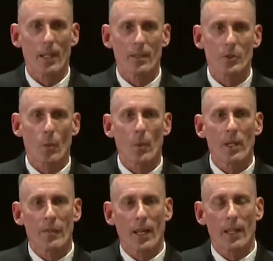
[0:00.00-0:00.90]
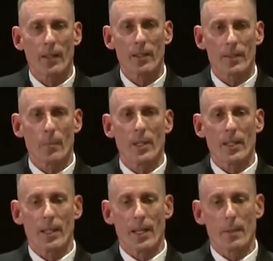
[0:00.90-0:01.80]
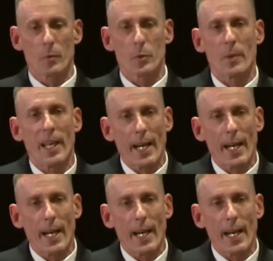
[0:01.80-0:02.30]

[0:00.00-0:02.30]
And so we've had to be able to be